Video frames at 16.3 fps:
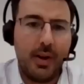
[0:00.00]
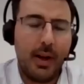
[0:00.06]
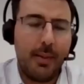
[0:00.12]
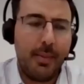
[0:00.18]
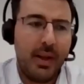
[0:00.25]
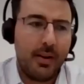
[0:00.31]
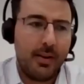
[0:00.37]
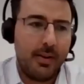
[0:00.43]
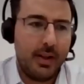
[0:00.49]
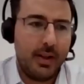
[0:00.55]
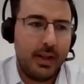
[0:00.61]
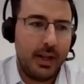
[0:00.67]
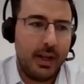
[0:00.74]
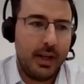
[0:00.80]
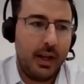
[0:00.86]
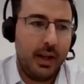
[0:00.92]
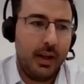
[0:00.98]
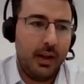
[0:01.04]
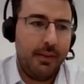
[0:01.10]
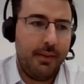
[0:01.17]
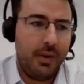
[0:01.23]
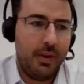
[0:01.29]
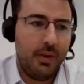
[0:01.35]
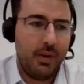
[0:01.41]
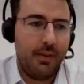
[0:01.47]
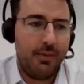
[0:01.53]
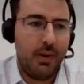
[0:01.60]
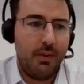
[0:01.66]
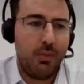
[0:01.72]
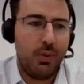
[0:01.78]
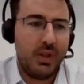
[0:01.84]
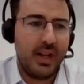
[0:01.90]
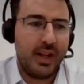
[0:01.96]
I mean,
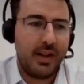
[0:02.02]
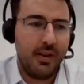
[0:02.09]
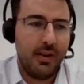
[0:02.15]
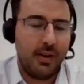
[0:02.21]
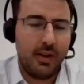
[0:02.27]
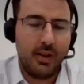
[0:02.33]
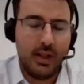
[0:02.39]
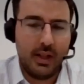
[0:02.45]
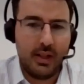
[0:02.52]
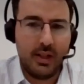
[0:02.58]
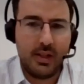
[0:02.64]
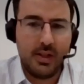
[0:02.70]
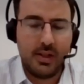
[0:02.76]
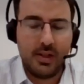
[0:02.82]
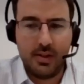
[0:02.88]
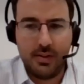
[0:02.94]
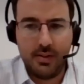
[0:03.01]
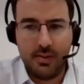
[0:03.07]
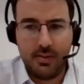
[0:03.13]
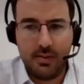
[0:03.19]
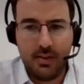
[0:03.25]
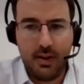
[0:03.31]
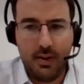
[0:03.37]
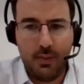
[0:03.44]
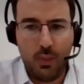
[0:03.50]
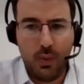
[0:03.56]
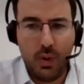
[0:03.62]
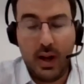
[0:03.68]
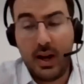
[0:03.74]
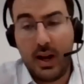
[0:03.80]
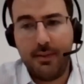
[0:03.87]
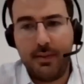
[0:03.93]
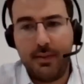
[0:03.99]
if we take a look at that, this is,
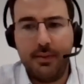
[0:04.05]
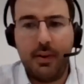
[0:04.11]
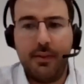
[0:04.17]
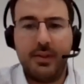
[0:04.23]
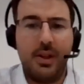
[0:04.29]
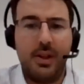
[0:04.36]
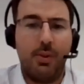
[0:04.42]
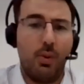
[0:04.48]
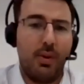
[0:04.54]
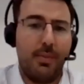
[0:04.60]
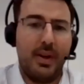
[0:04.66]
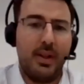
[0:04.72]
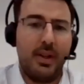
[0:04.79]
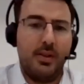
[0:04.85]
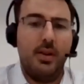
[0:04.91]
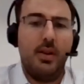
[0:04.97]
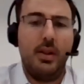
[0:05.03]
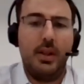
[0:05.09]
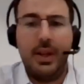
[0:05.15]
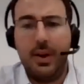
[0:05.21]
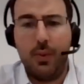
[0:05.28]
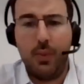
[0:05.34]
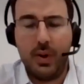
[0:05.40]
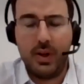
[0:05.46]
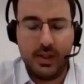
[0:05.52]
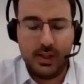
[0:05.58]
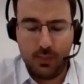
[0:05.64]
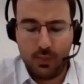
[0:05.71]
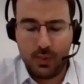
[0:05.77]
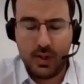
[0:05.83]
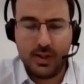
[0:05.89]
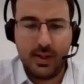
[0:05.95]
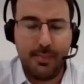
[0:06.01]
and I've obviously thought about this a lot. You know, what is the
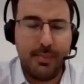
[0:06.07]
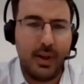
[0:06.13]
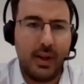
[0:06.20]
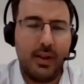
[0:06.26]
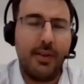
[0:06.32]
impact